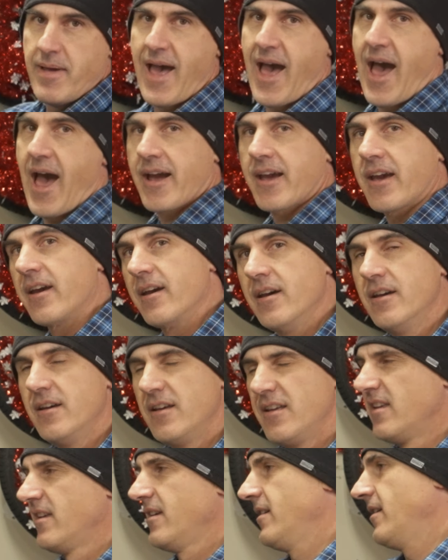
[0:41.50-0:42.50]
back.
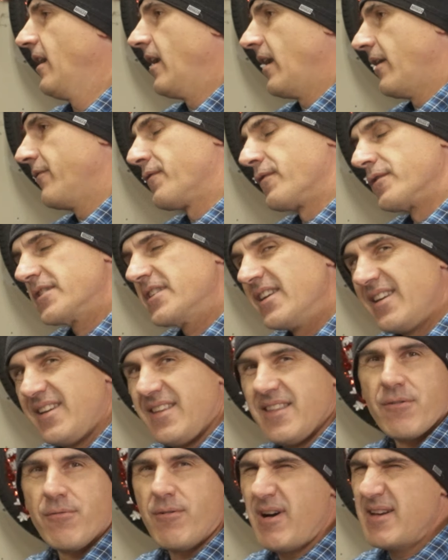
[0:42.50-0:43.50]
Fortunately,
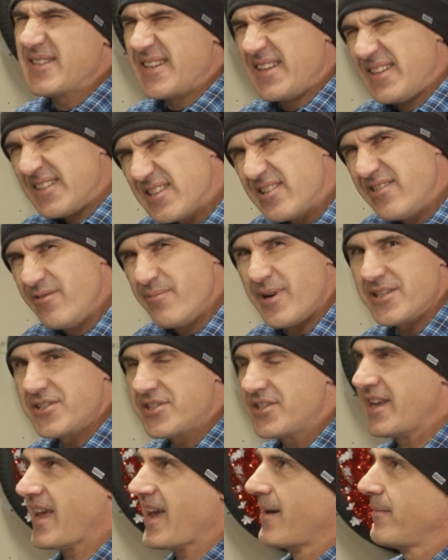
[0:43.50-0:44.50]
there wasn't too much
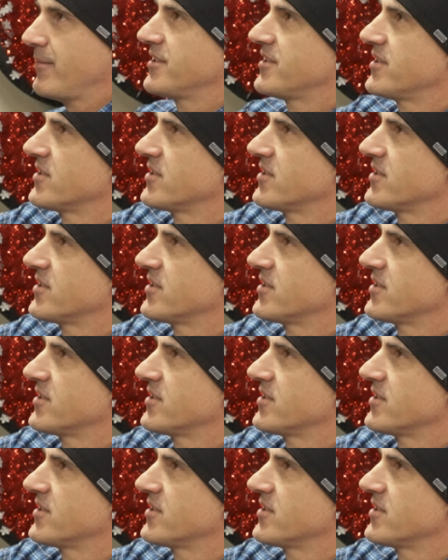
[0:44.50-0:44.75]
damage.